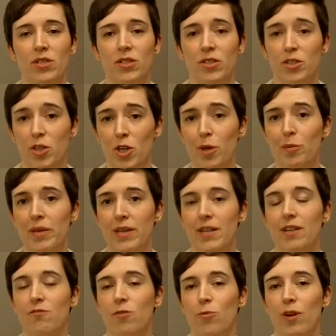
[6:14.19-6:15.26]
determine
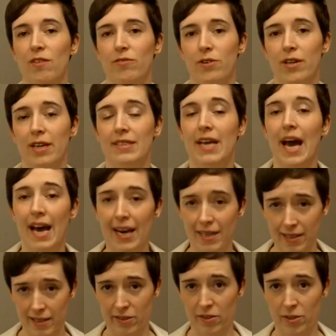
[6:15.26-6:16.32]
if a wafer has had an
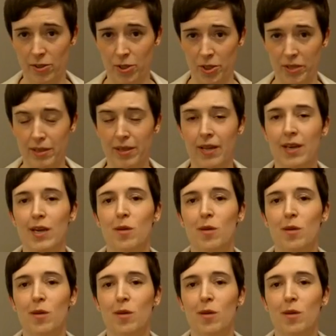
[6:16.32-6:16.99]
excursion